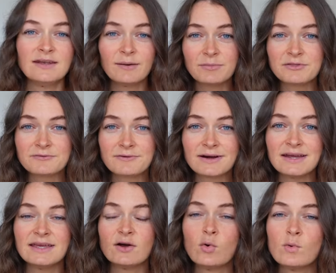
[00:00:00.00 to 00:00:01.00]
Number
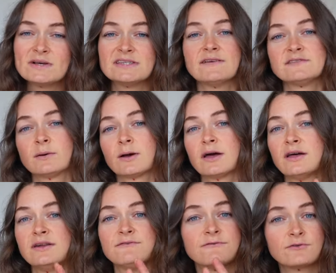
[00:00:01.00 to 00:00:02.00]
three, always have some
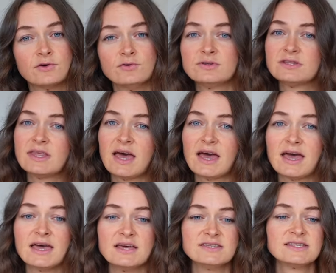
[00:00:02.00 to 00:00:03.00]
kind of fruit that
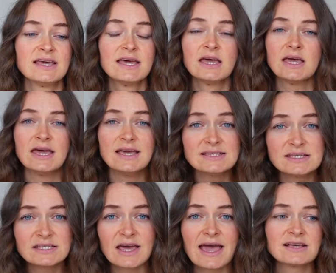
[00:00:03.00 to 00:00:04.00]
is easy
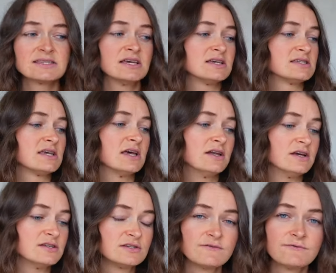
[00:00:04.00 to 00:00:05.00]
to access. It
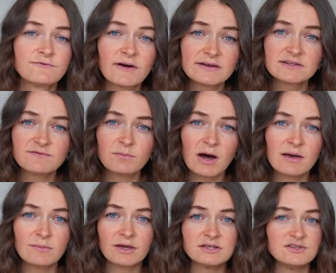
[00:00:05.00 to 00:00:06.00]
is front of
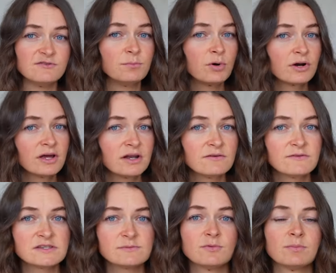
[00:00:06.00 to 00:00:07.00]
mind because you put it in a
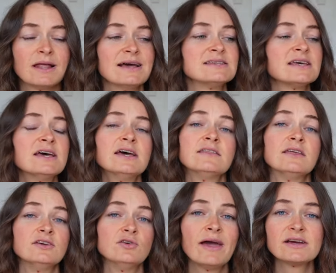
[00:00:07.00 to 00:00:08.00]
visible place
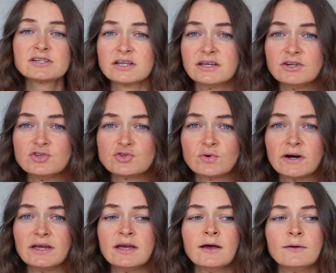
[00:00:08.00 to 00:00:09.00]
that you actually enjoy.